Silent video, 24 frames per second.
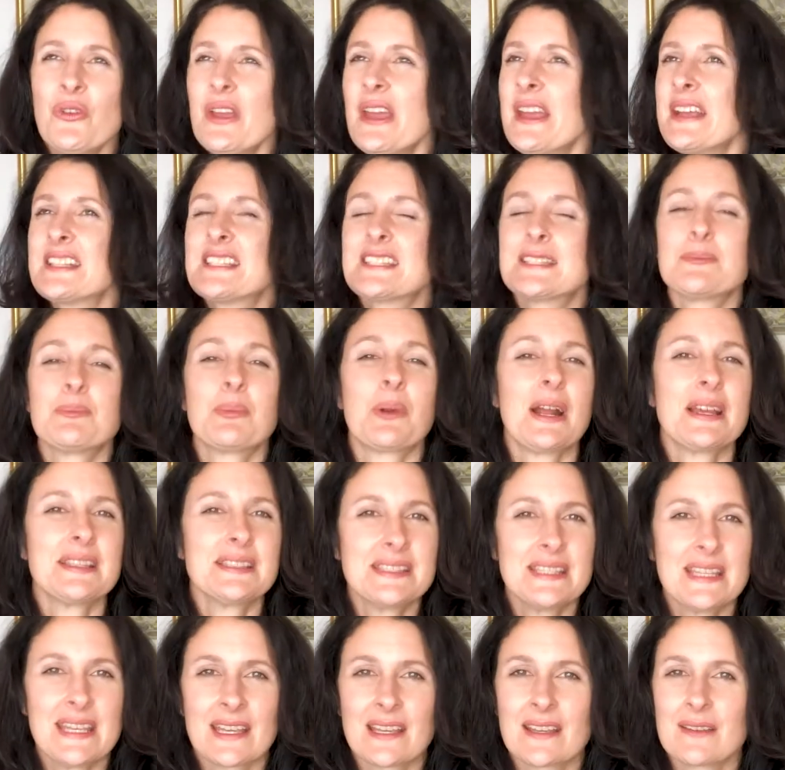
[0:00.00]

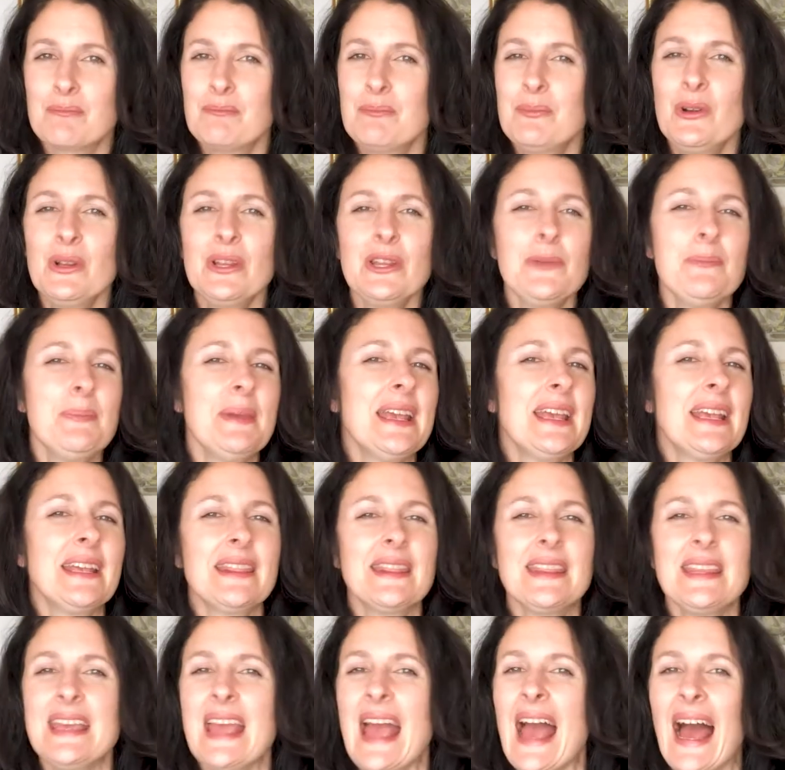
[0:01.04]
expressing, really being
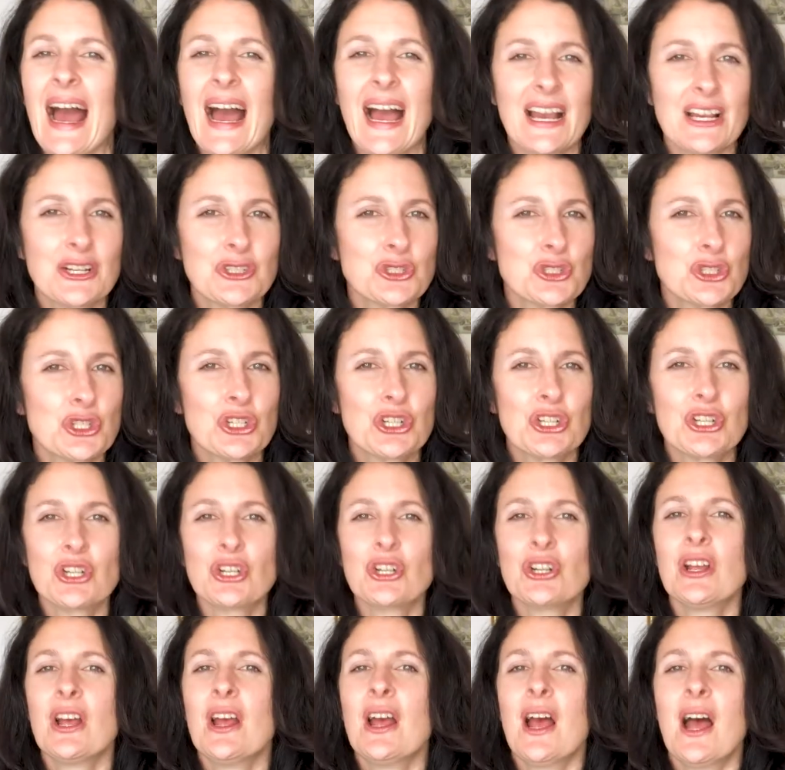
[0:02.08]
the actor,